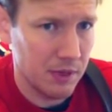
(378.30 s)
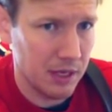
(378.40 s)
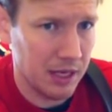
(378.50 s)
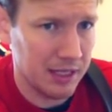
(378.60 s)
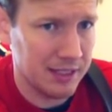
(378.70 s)

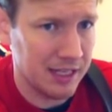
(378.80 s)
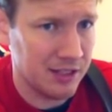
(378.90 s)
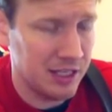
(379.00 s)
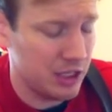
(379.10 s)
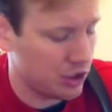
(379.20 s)
it says
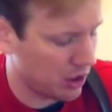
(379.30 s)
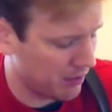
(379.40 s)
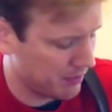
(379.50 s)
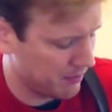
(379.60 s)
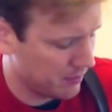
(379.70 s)
D
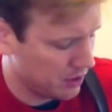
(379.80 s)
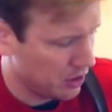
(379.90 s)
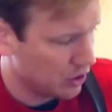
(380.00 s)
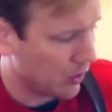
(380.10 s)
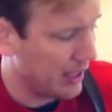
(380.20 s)
sharp.
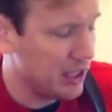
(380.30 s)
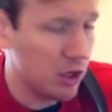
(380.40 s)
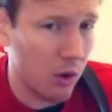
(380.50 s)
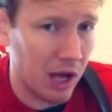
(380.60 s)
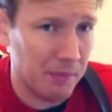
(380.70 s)
So I need to
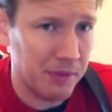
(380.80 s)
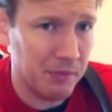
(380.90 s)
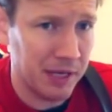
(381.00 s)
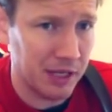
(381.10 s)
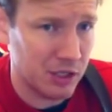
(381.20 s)
go up in
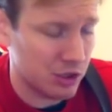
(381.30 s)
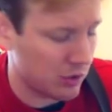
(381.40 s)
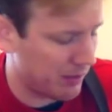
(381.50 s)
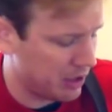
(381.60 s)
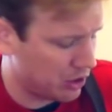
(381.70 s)
pitch. So
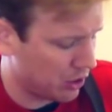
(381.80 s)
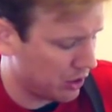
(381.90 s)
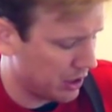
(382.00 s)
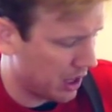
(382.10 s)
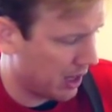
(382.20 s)
I'm going to turn the
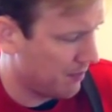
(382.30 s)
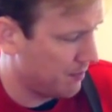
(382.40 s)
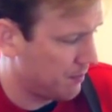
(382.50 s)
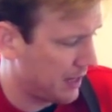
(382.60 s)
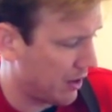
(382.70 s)
knob
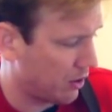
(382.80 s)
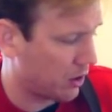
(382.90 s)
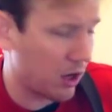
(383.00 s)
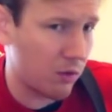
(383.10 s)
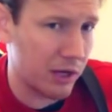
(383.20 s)

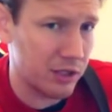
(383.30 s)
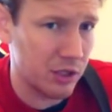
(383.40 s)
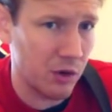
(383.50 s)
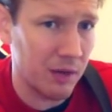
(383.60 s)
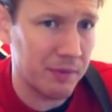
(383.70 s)
counterclockwise to
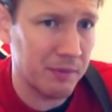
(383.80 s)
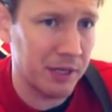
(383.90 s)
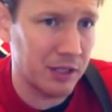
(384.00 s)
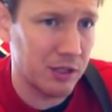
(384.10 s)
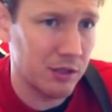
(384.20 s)
go up in
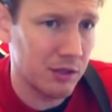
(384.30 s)
pitch.